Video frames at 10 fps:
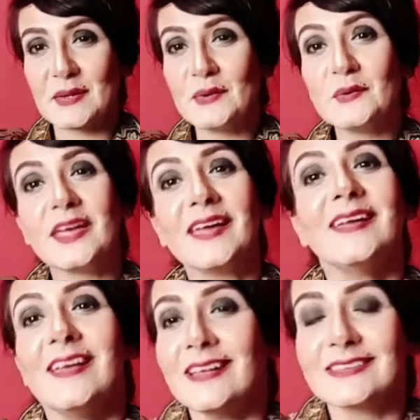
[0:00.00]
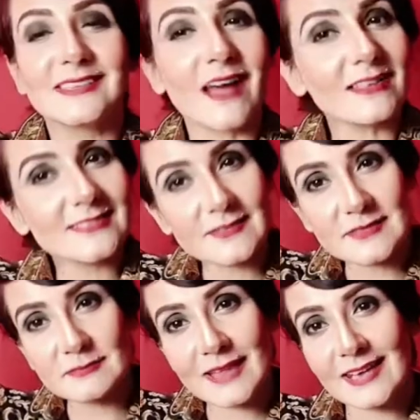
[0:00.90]
Okay, the dance of
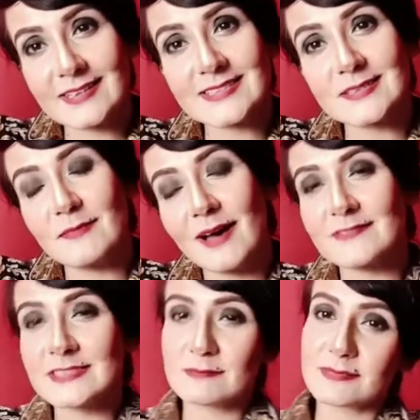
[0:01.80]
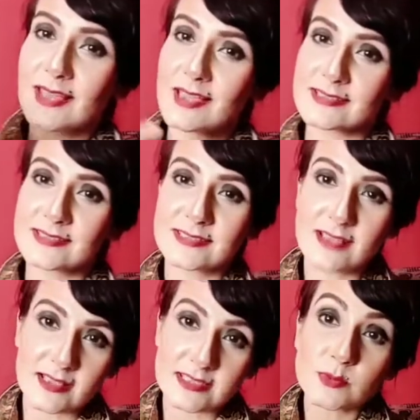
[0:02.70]
the planets above symbolize the
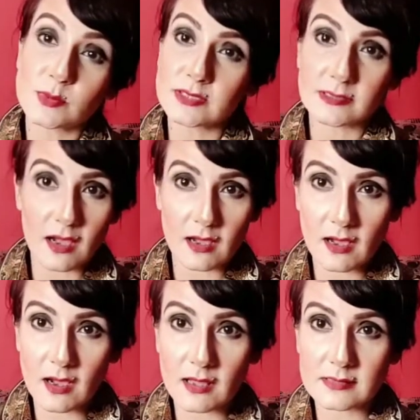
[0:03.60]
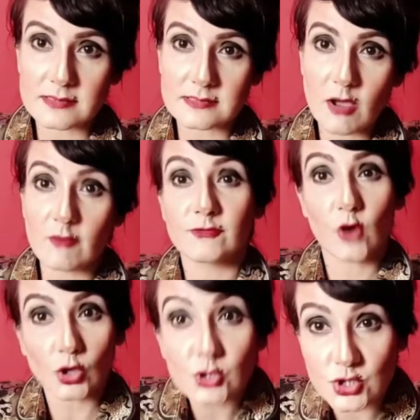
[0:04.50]
dance within our hearts of
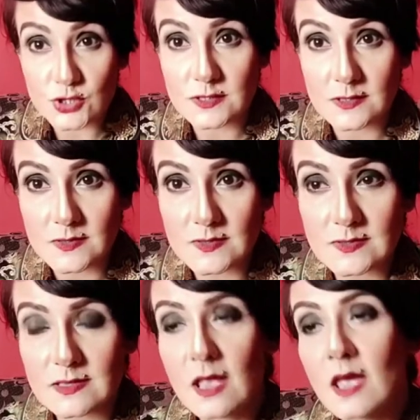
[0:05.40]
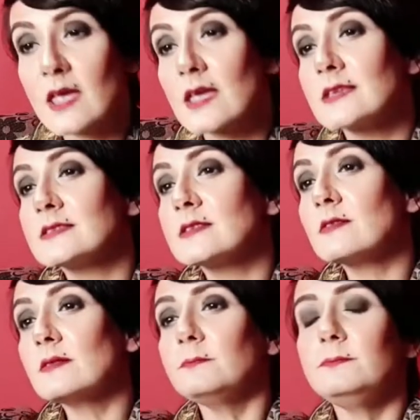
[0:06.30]
consciousness.
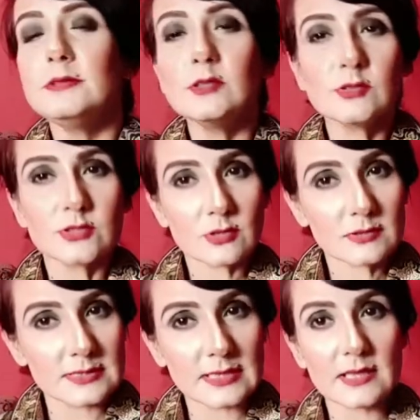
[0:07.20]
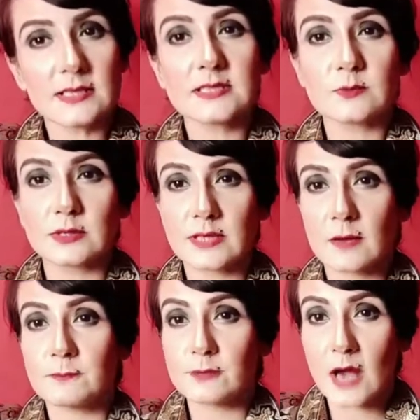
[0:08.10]
So Pluto deals with
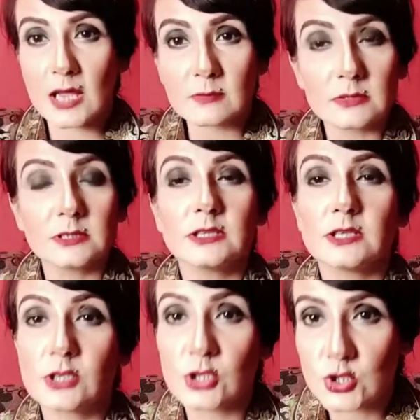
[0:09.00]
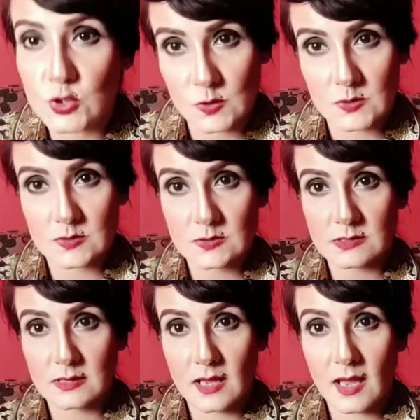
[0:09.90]
our primal
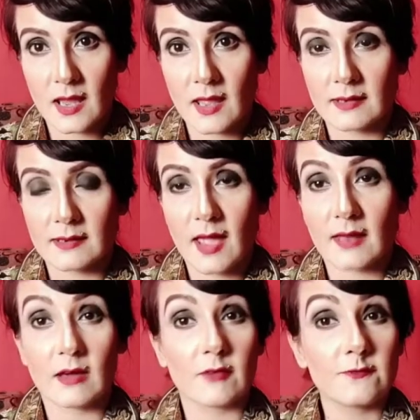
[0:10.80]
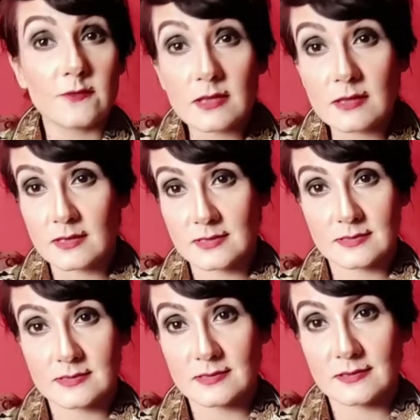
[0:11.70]
urges and our
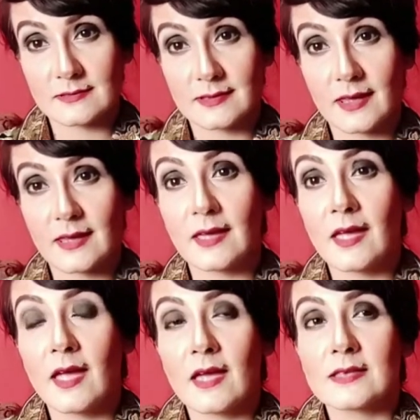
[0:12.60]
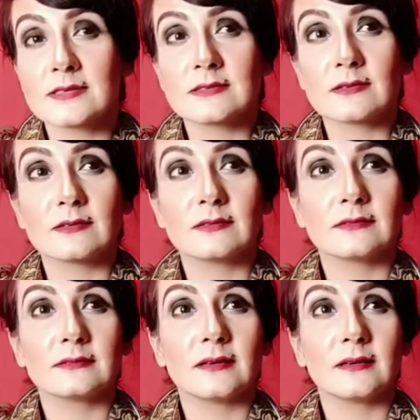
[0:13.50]
fears. Okay,
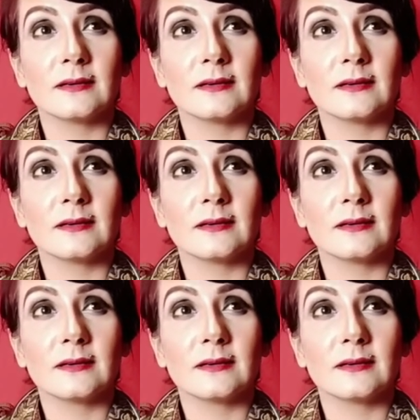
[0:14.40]
so